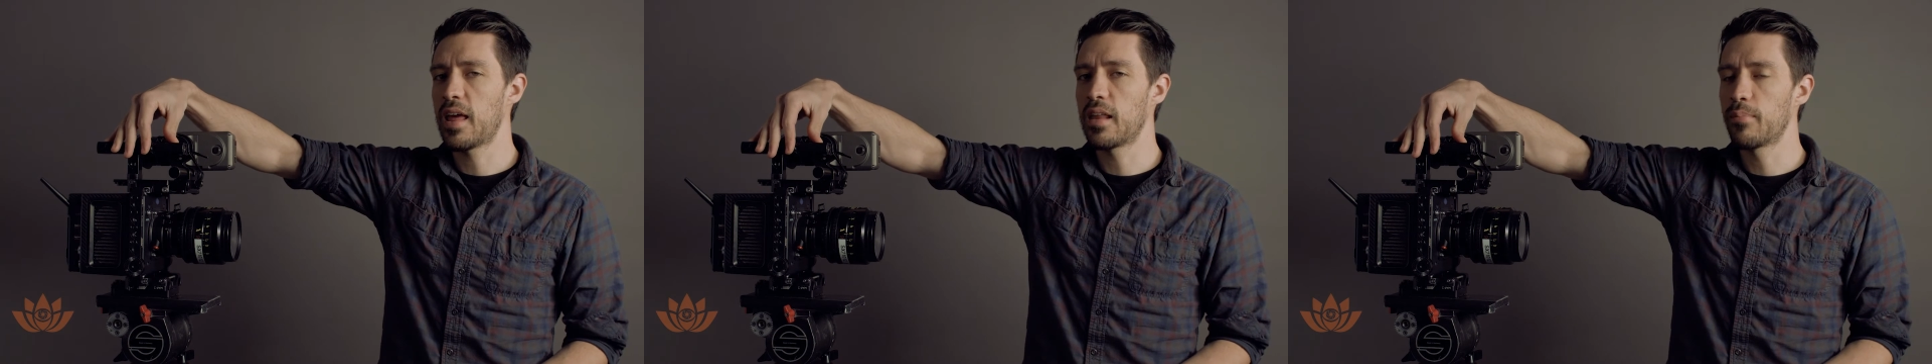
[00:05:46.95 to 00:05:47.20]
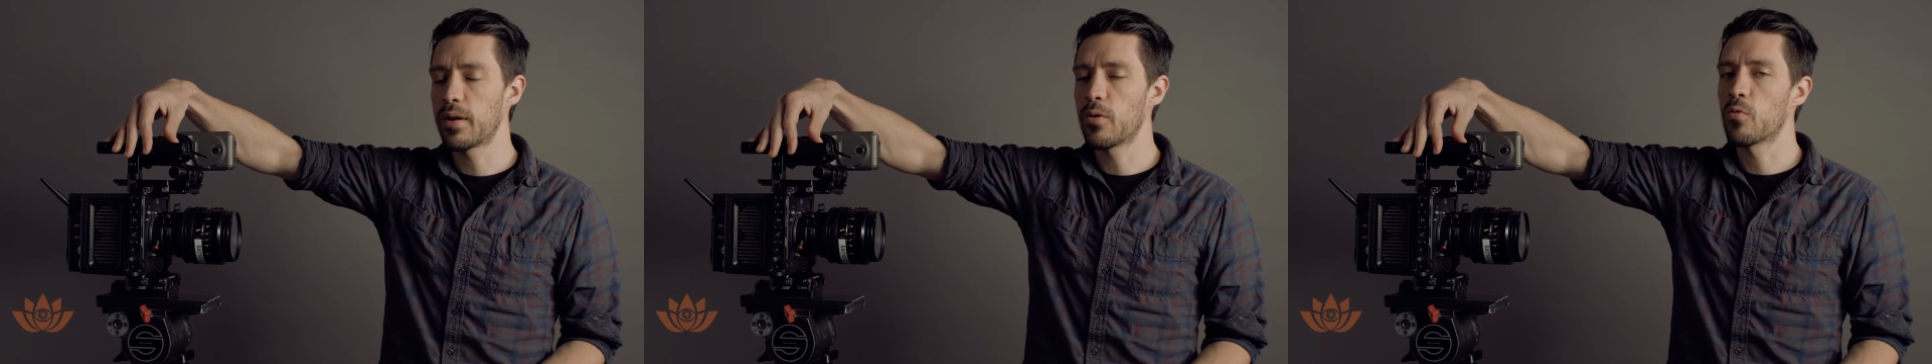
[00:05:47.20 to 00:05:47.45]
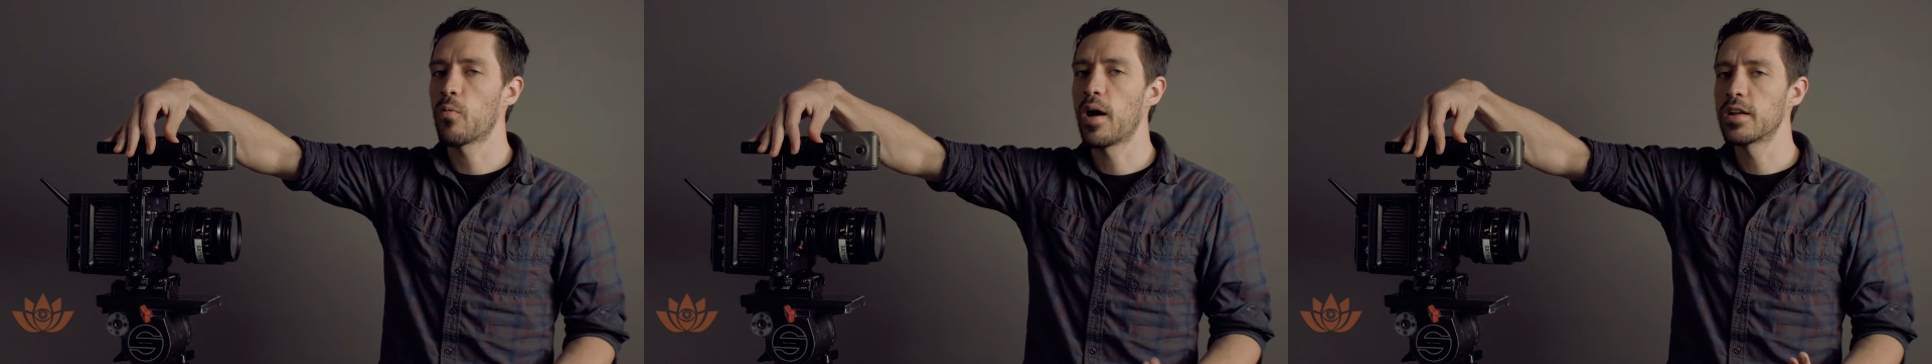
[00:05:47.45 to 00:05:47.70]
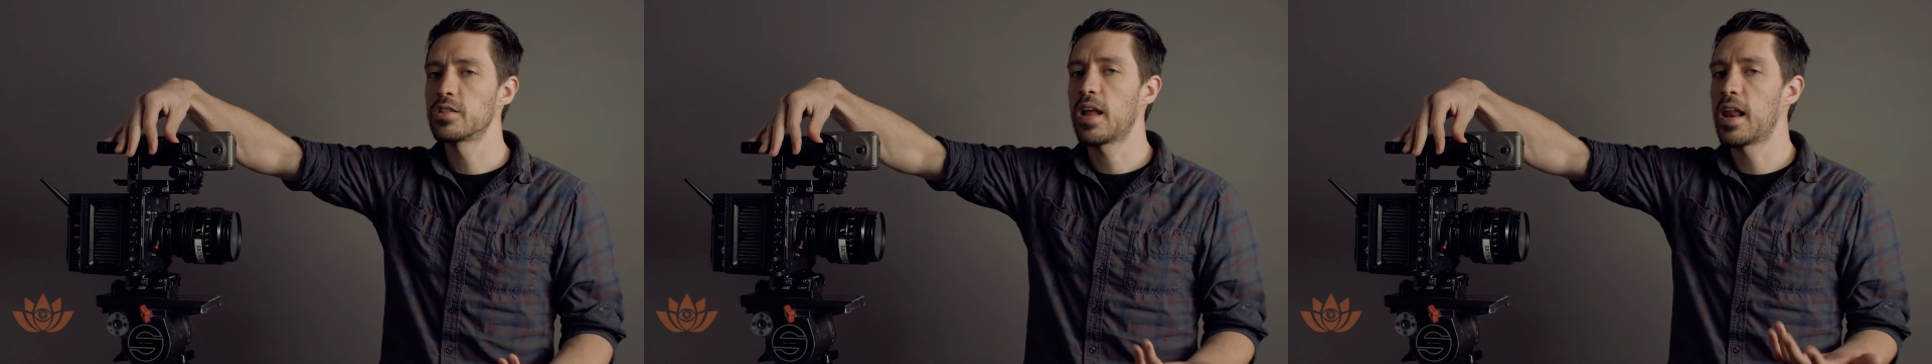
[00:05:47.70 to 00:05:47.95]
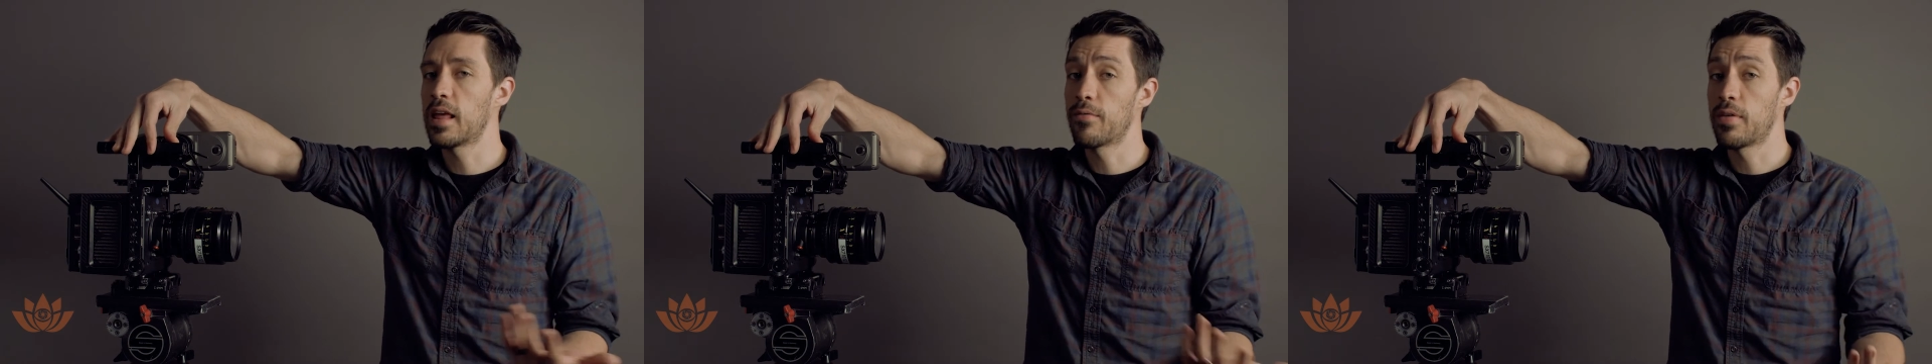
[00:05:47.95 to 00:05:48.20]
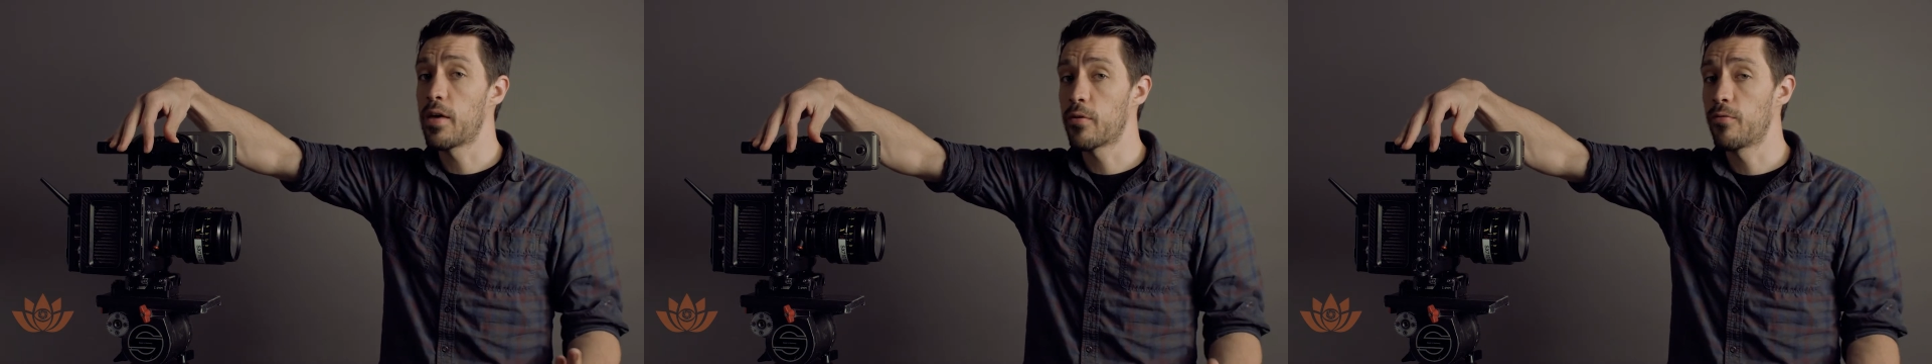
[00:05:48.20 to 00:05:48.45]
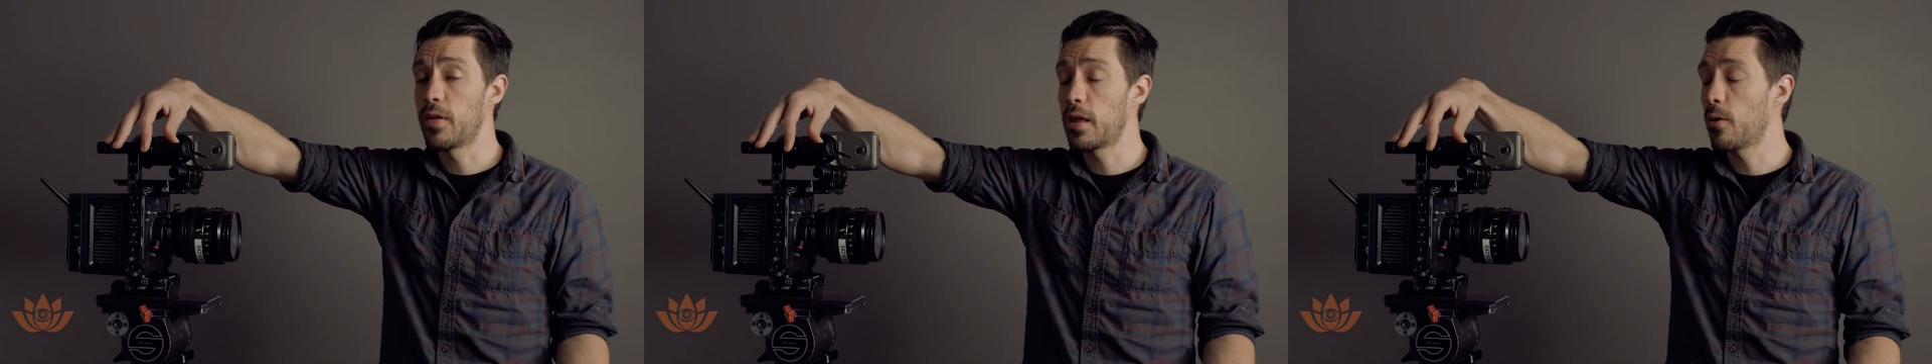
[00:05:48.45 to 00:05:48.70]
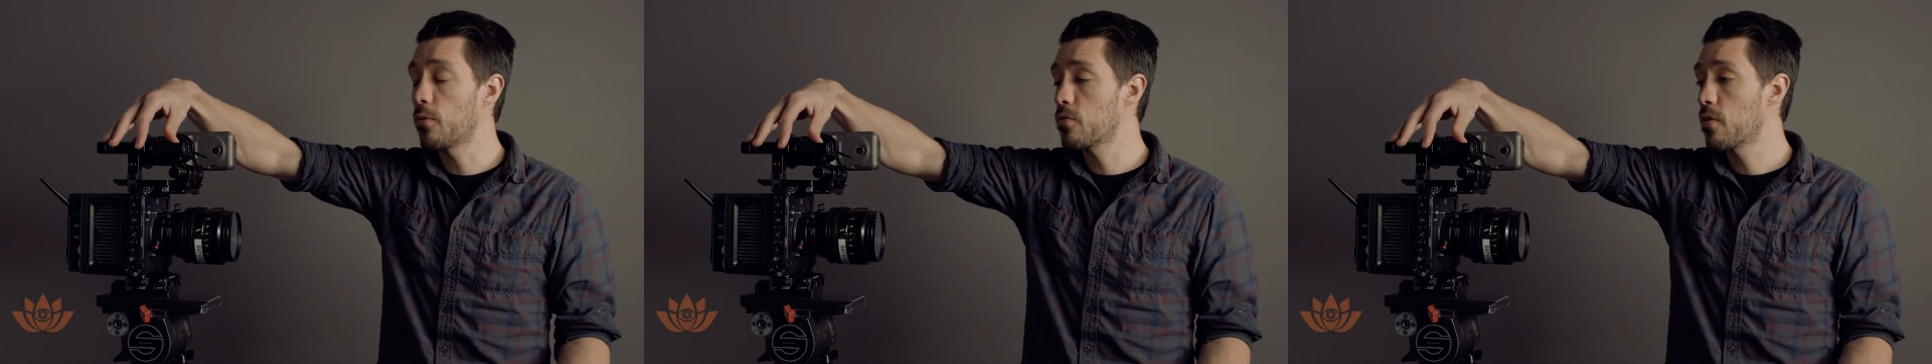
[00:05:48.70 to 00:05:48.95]
Anybody who's watched any of the other
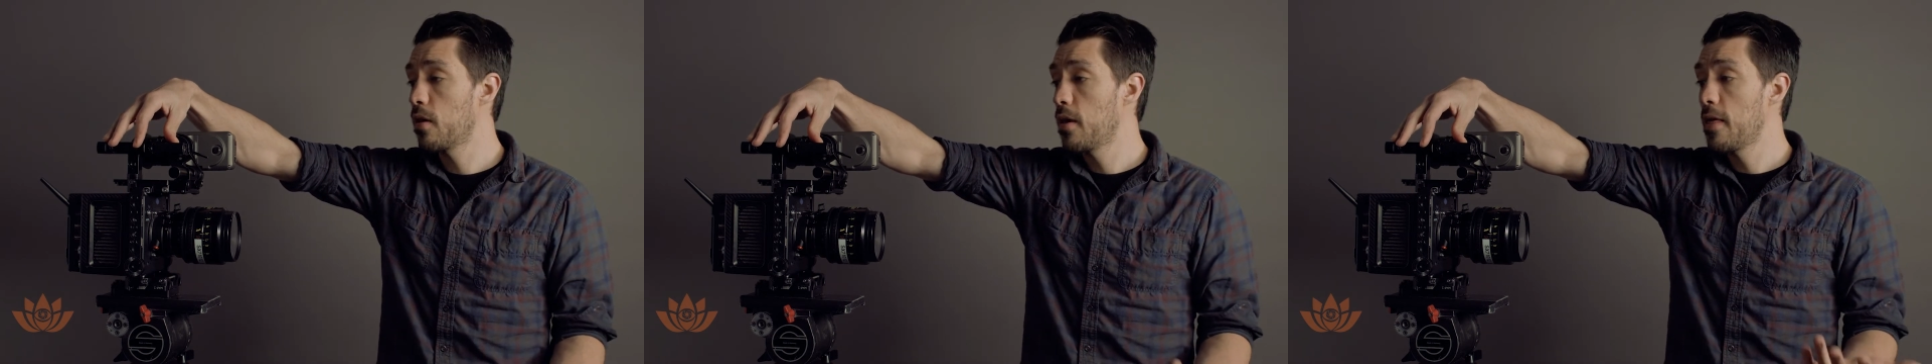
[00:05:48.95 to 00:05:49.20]
videos